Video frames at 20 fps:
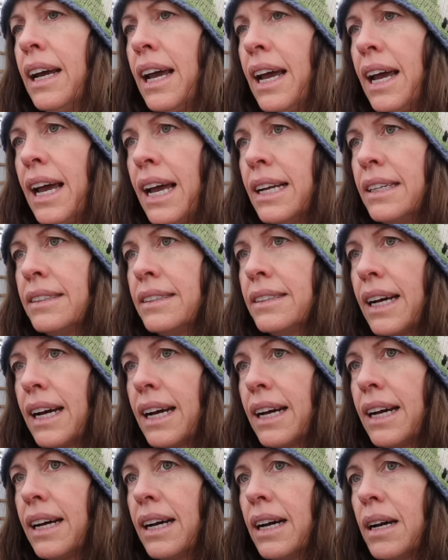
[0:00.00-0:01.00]
And
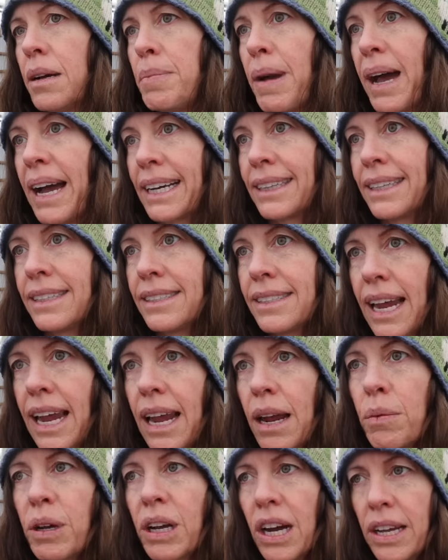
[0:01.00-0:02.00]
uh, back in the
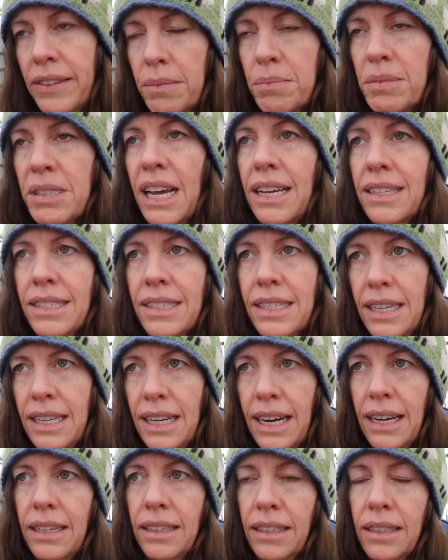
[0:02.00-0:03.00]
day, we got them tested
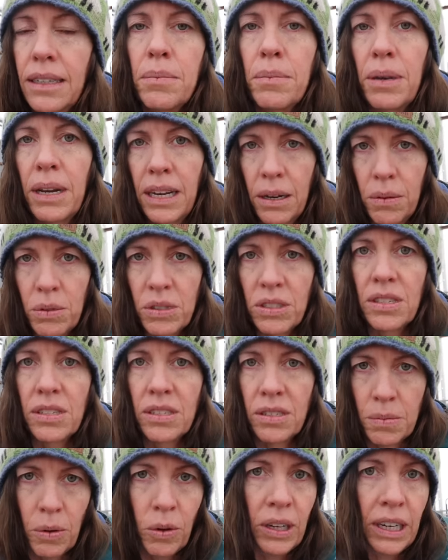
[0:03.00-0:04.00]
and chlamydia was
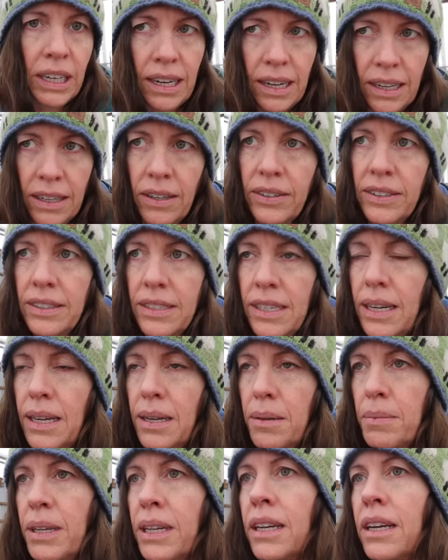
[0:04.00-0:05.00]
the smoking gun all the
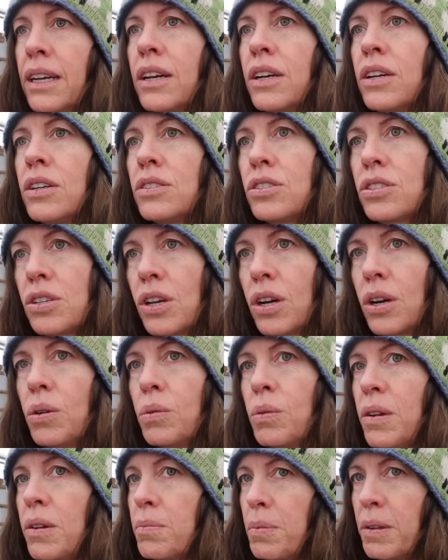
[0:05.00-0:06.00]
time.
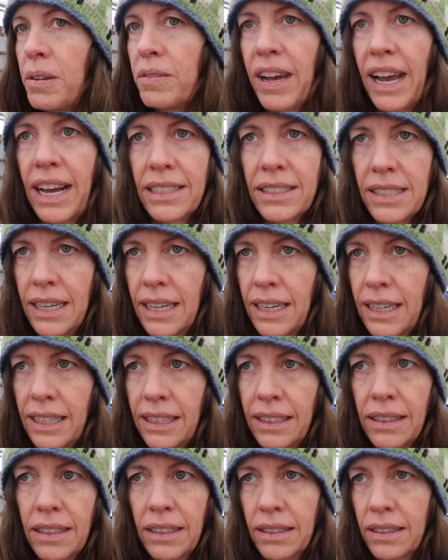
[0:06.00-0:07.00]
So we've been
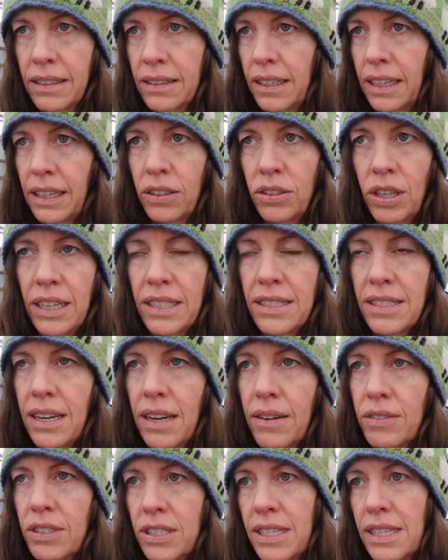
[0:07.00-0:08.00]
vaccinating like
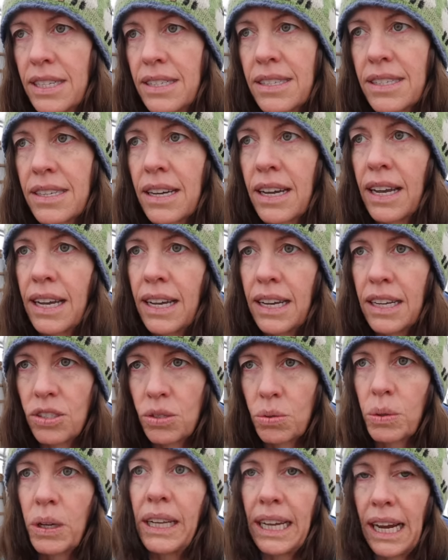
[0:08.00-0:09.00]
crazy ever since.
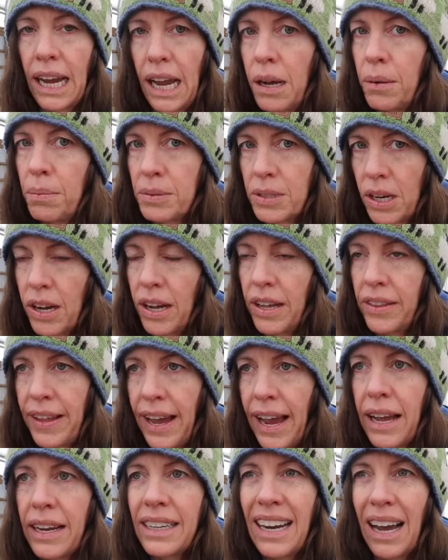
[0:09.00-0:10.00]
It's really helped on
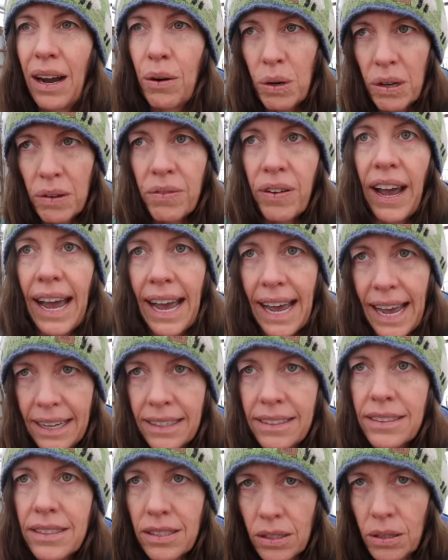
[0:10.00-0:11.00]
that. Now we've
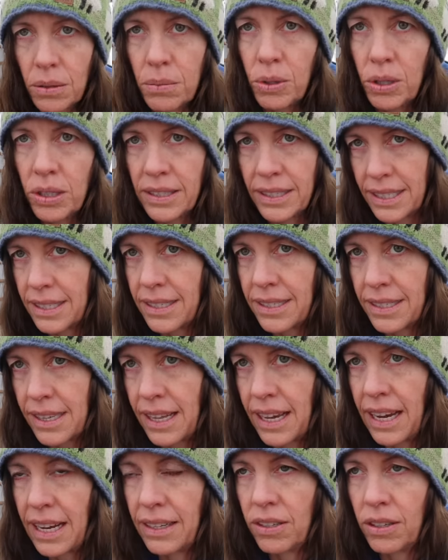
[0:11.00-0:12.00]
had stillborns since
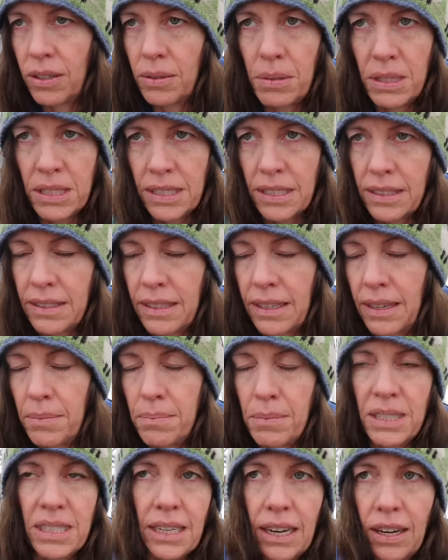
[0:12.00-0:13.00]
then, or mis uh,
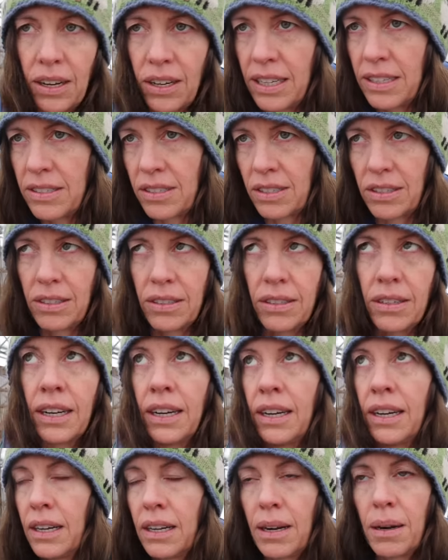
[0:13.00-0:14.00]
miscarries, or
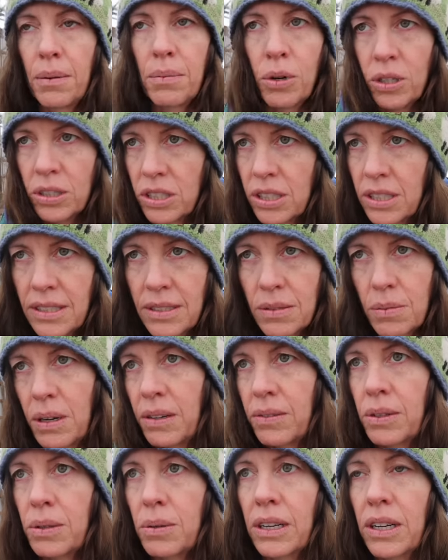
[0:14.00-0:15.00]
abortions,
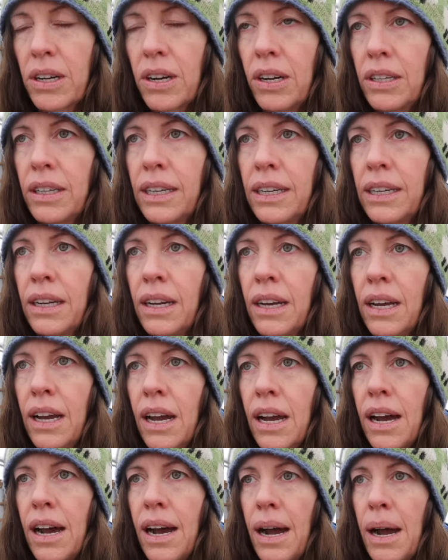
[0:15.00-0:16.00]
whatever you want to call it.
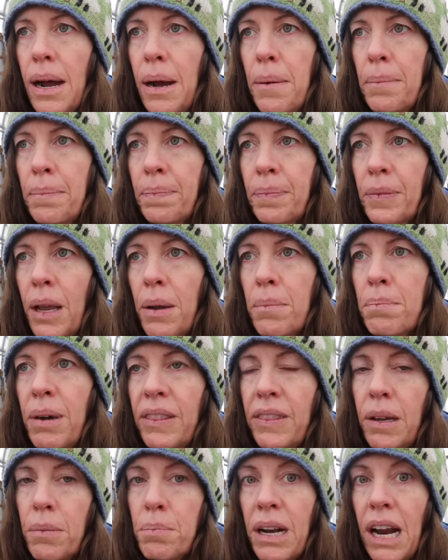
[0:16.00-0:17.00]
Um,
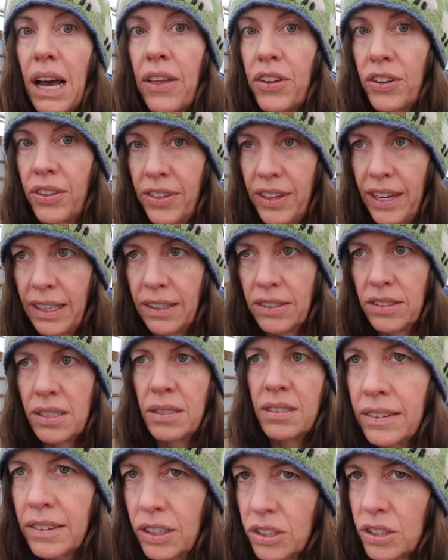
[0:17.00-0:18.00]
but they've been other
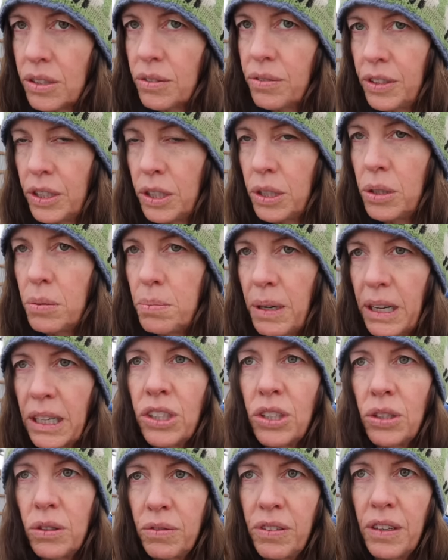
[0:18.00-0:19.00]
things. There's a few,
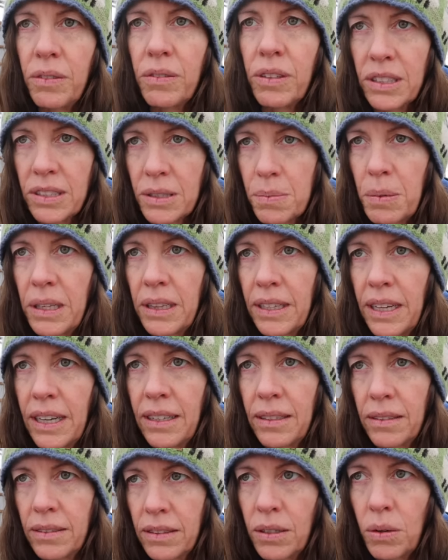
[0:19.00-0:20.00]
but Q fever has been
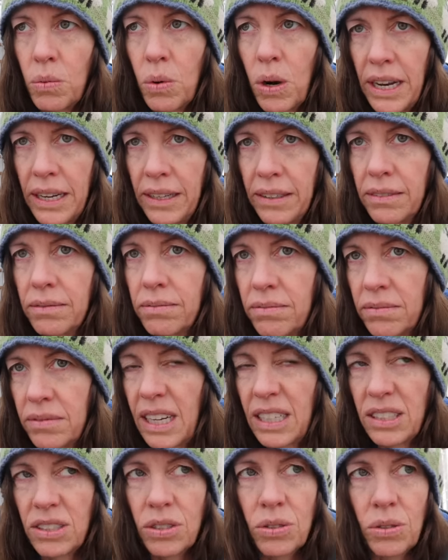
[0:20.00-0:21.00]
the the one
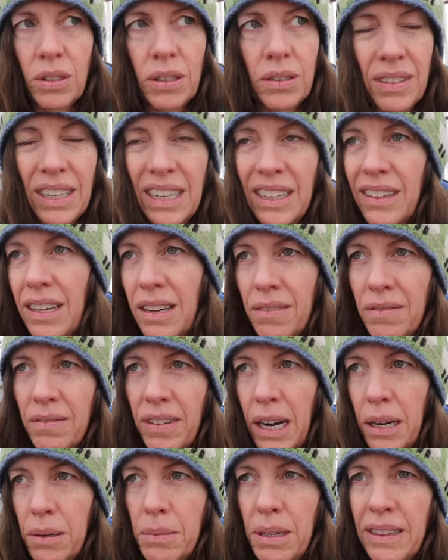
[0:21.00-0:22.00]
that's sort of in the
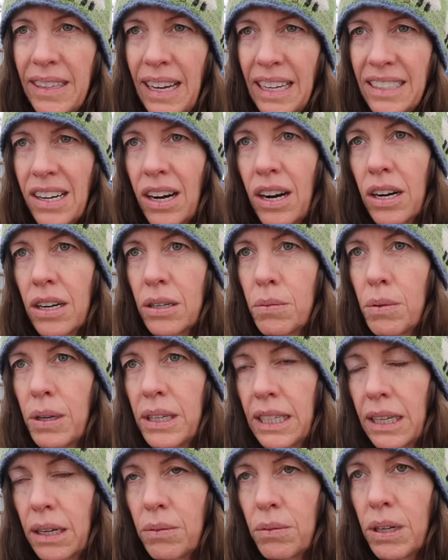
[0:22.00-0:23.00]
environment. That's a harder
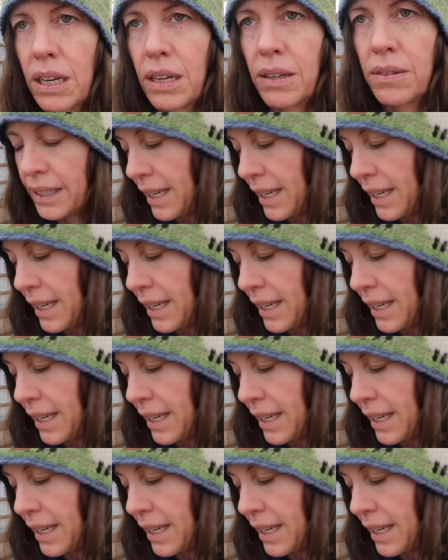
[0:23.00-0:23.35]
one to get rid of.